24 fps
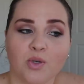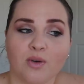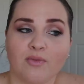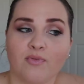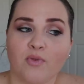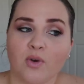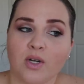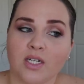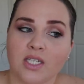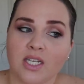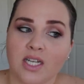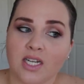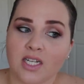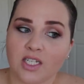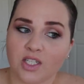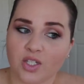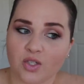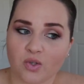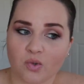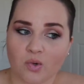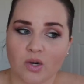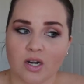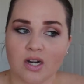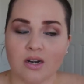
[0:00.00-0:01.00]
to a 14 in
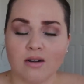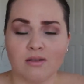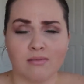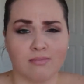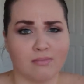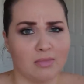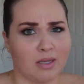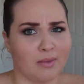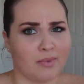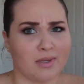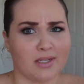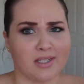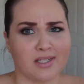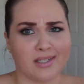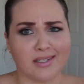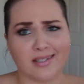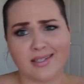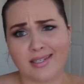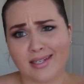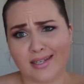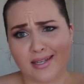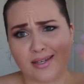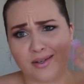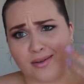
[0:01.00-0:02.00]
store, maybe a
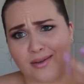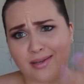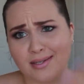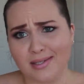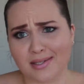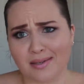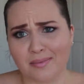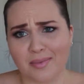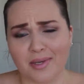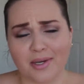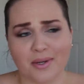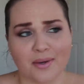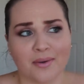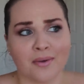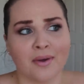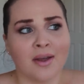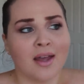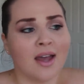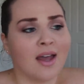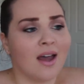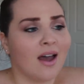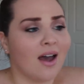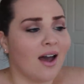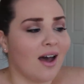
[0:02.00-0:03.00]
16, you guys let me know.
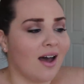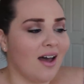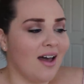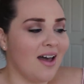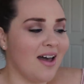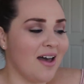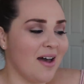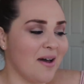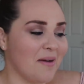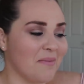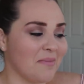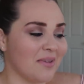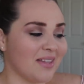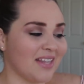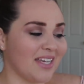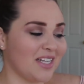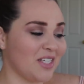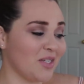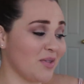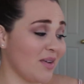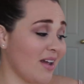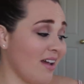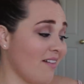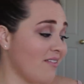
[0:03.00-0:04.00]
But
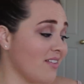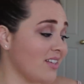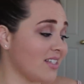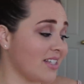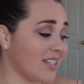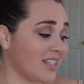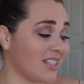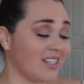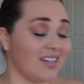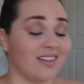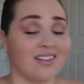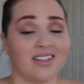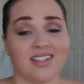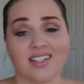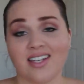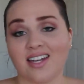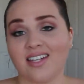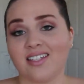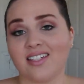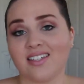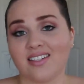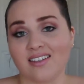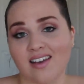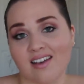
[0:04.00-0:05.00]
they do have these extended
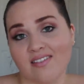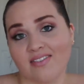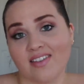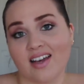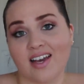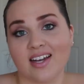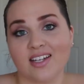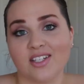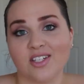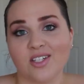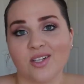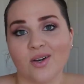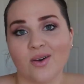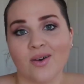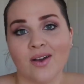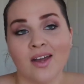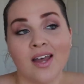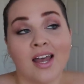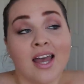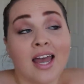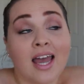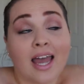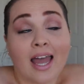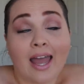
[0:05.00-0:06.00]
sizes online. So,
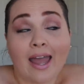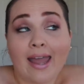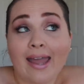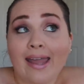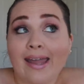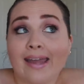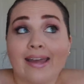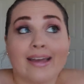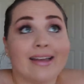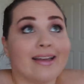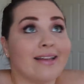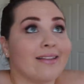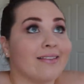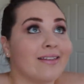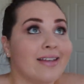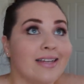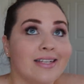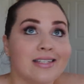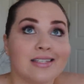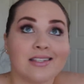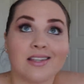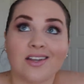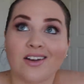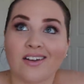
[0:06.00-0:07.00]
hey, at
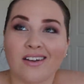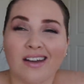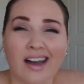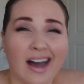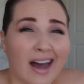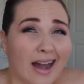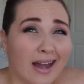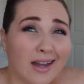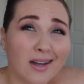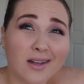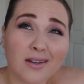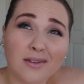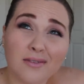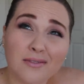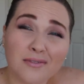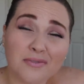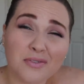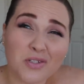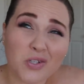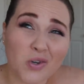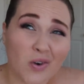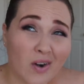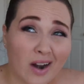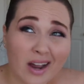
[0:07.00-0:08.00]
least they're kind
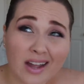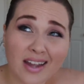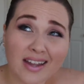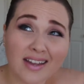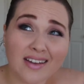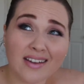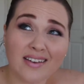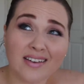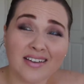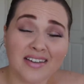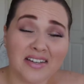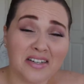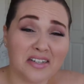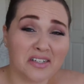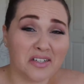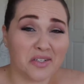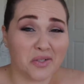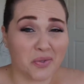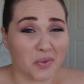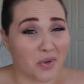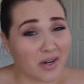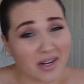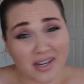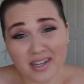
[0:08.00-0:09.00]
of trying,
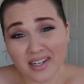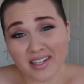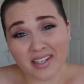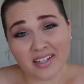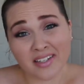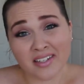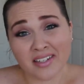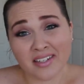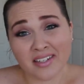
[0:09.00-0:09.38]
sort of.